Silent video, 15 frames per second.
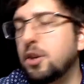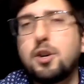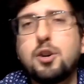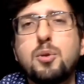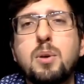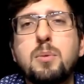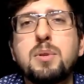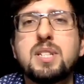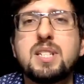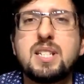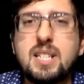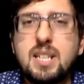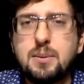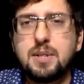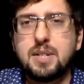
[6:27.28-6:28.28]
Who I would
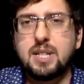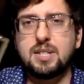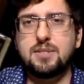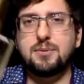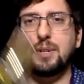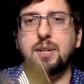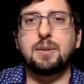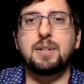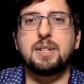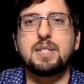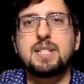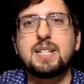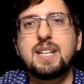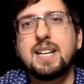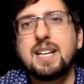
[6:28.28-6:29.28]
see with this
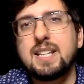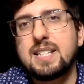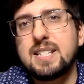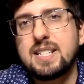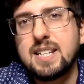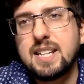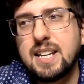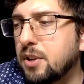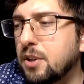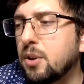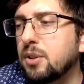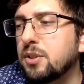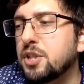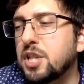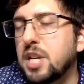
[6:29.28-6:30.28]
fragrance, it's an
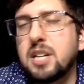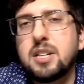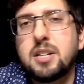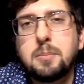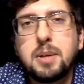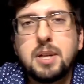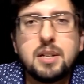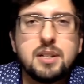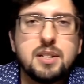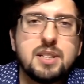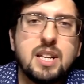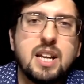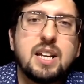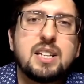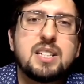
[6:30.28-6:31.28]
old gentleman,
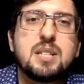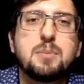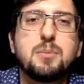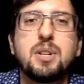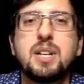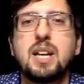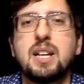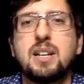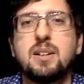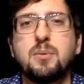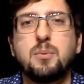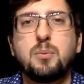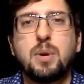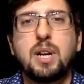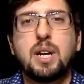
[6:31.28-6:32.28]
like someone that
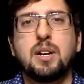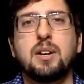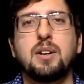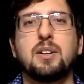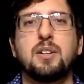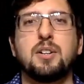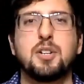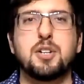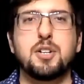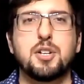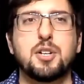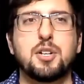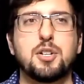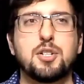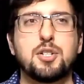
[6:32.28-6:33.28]
wear
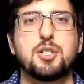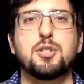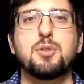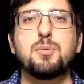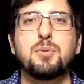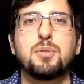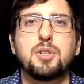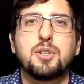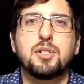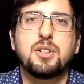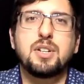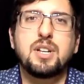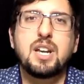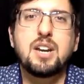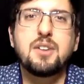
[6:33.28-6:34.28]
a suit
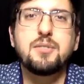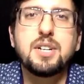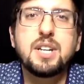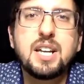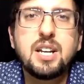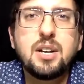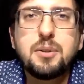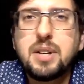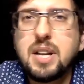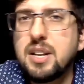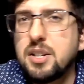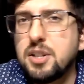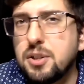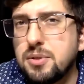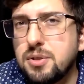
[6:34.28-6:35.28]
every day or that
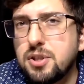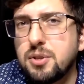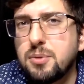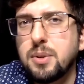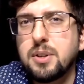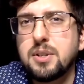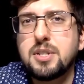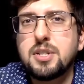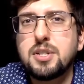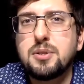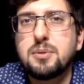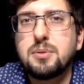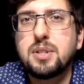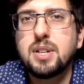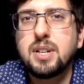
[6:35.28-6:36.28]
used to wear a
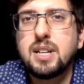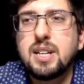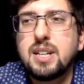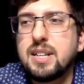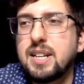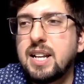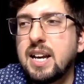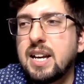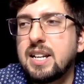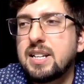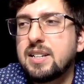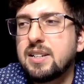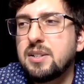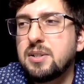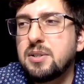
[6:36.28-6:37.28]
suit, that
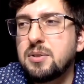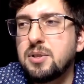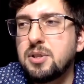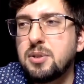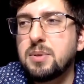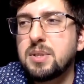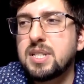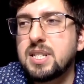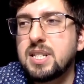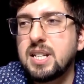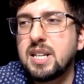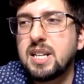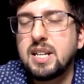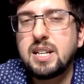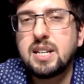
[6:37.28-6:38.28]
you will
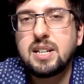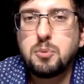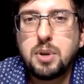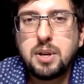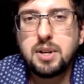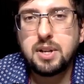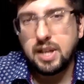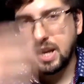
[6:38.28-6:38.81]
see wearing